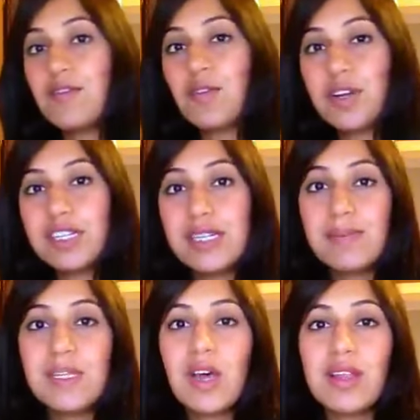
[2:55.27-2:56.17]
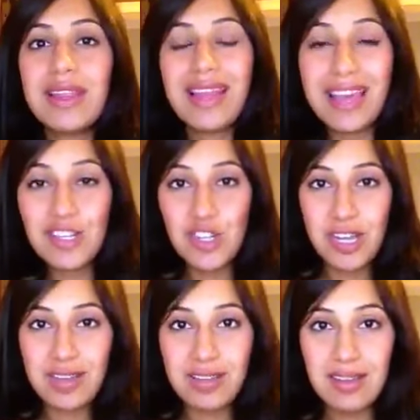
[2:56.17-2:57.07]
For tips on
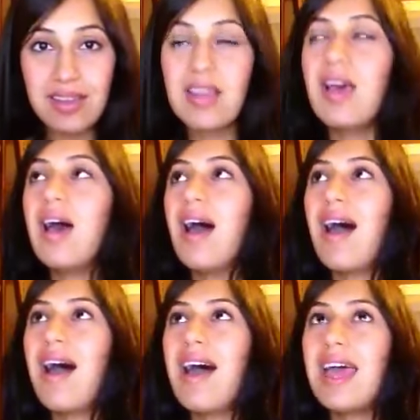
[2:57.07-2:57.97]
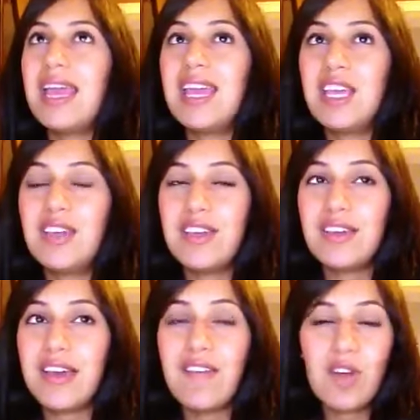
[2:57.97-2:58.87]
latching, I
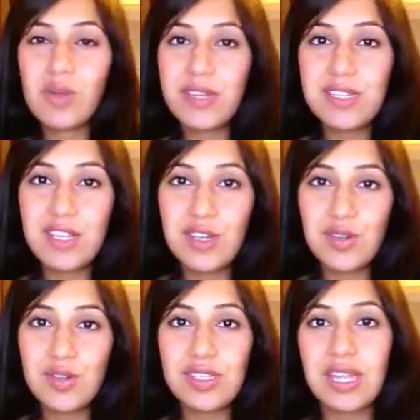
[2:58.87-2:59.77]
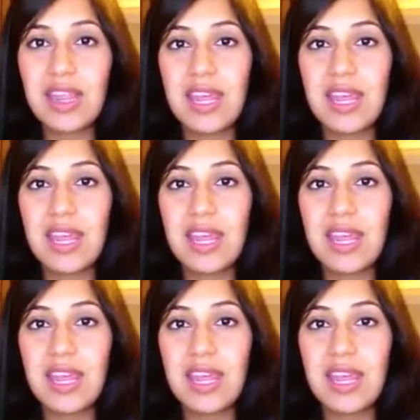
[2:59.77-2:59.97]
have always used